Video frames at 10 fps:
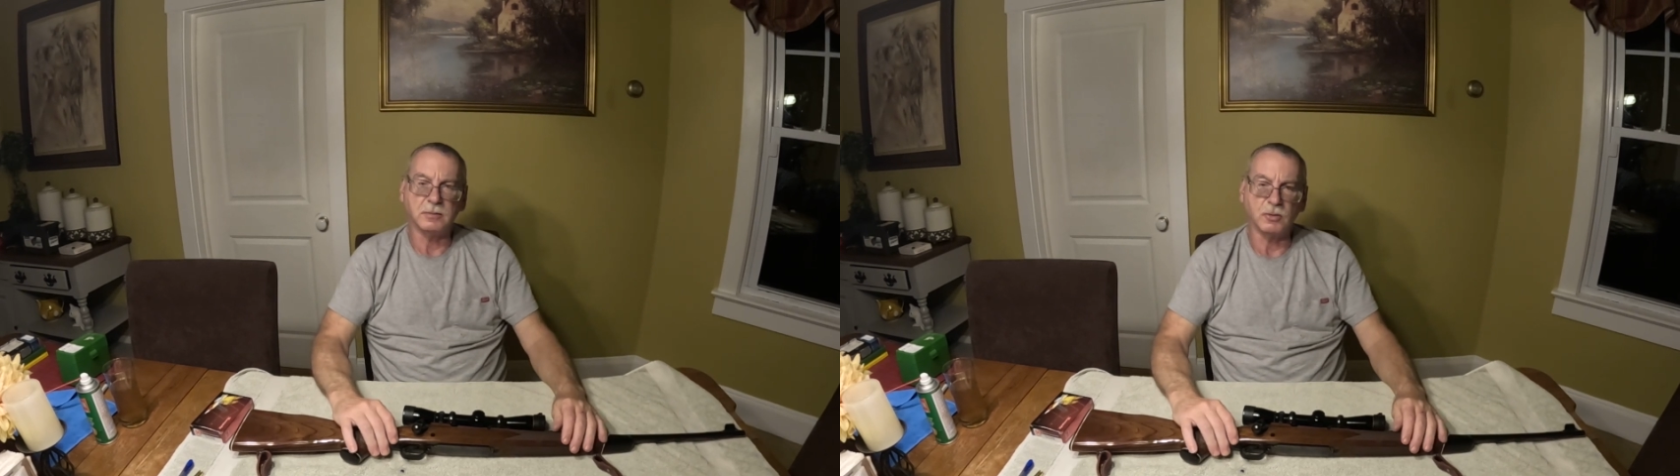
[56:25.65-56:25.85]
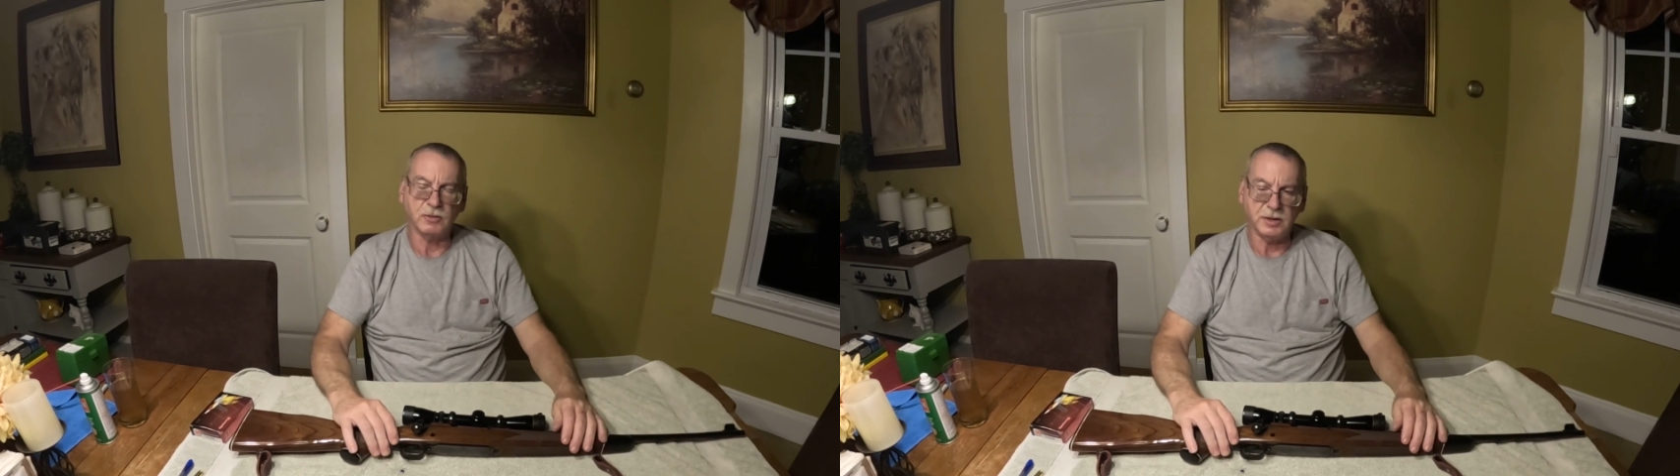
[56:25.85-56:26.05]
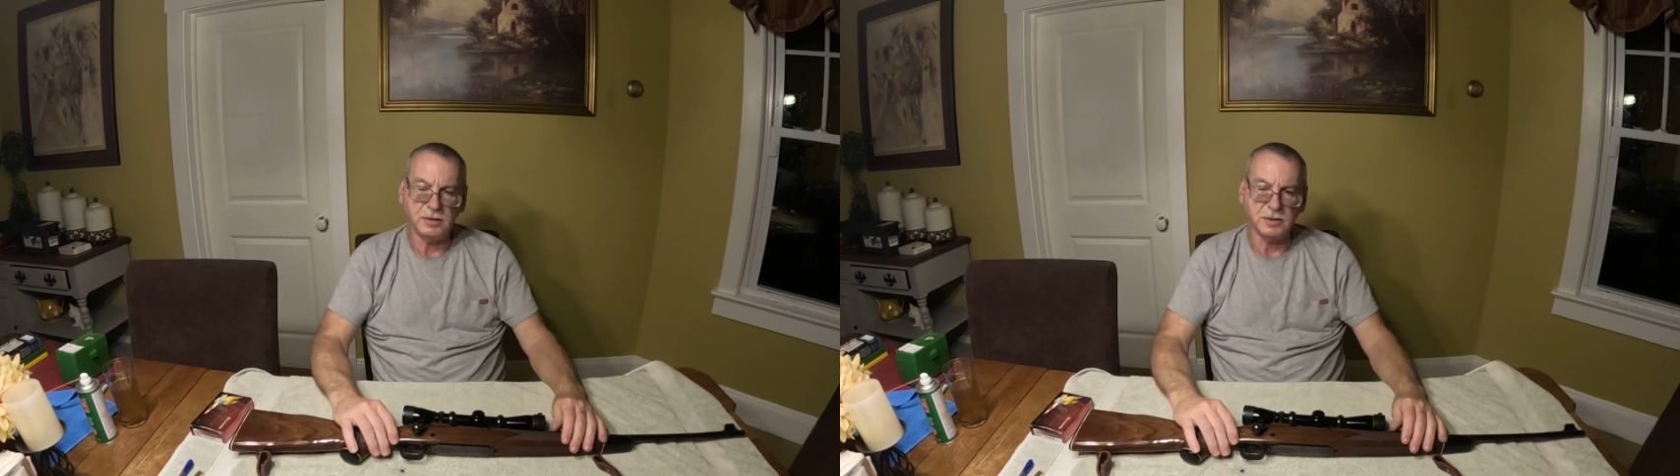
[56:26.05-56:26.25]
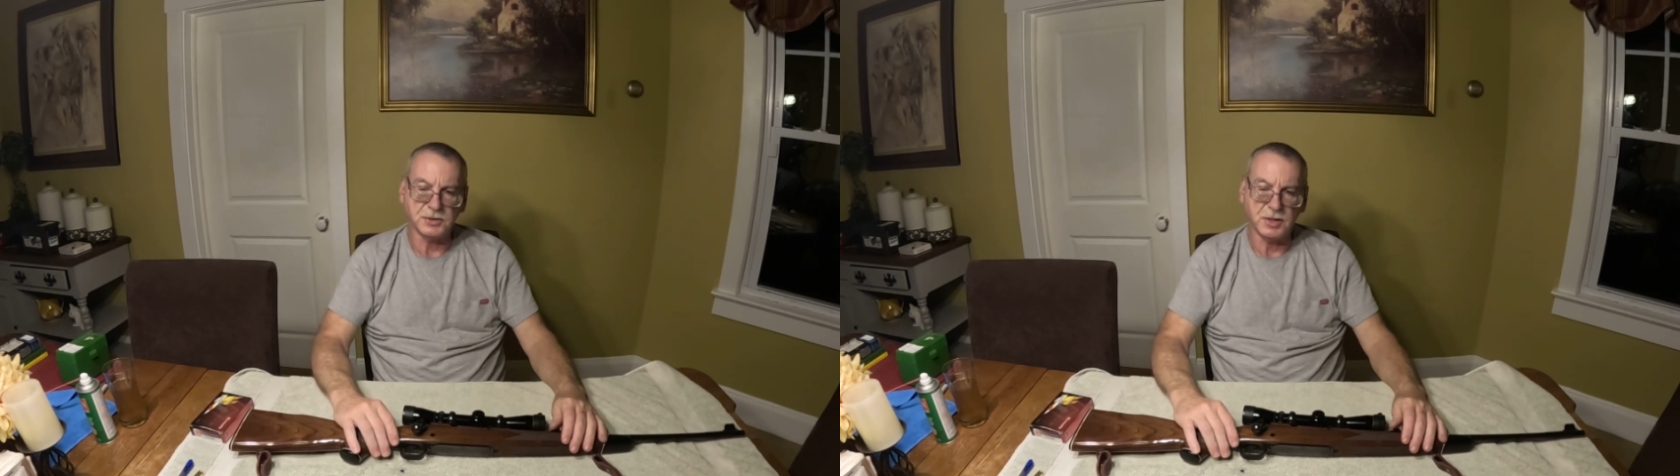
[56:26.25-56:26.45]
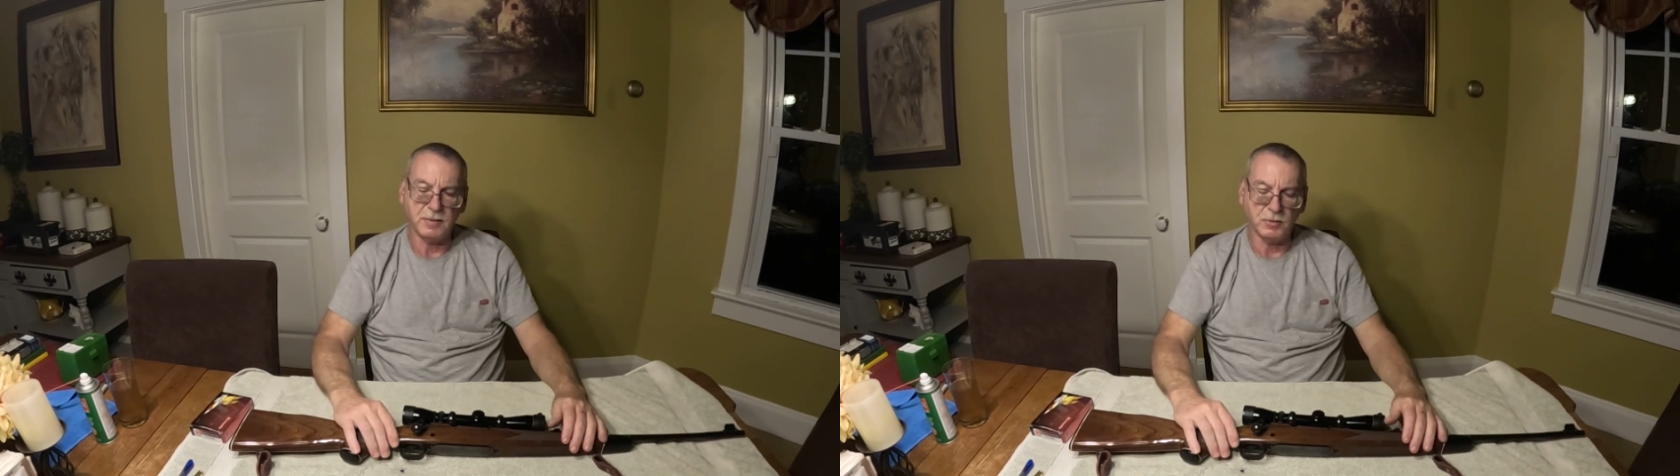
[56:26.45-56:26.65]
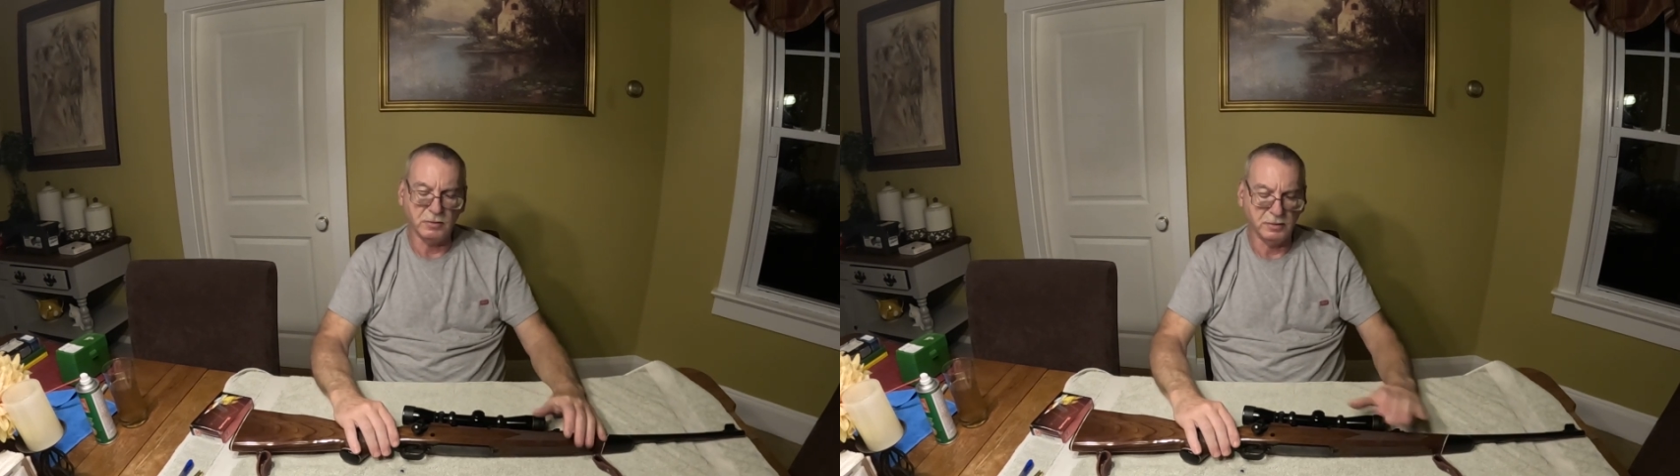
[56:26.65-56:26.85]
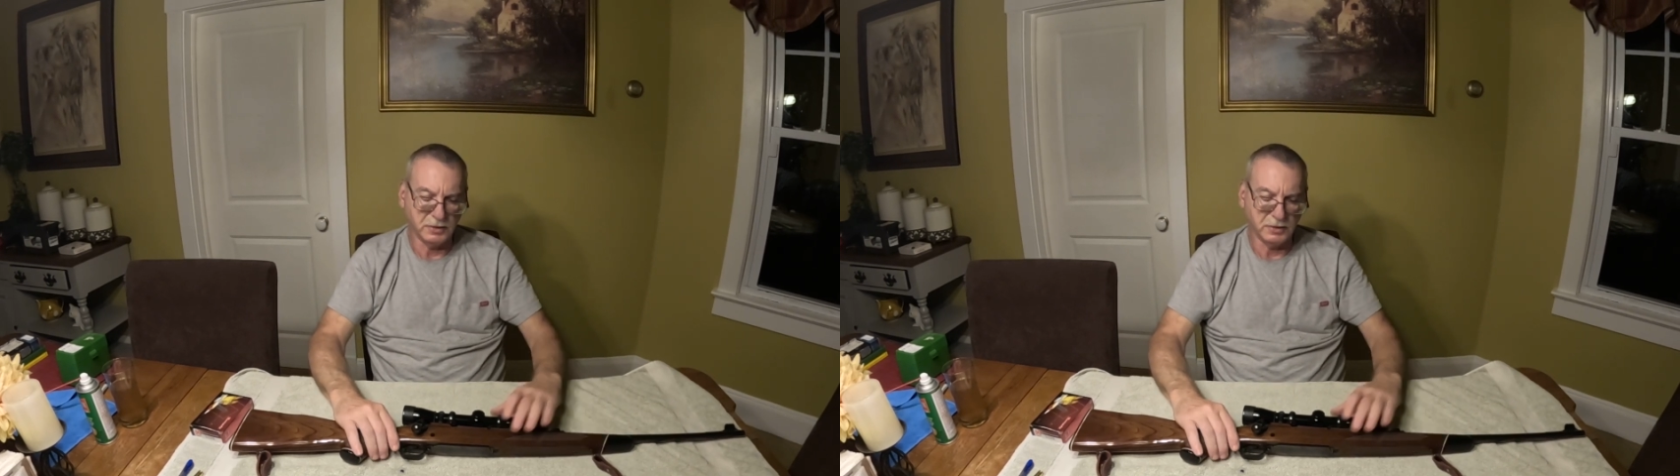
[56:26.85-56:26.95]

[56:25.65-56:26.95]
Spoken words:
the Marine sniper,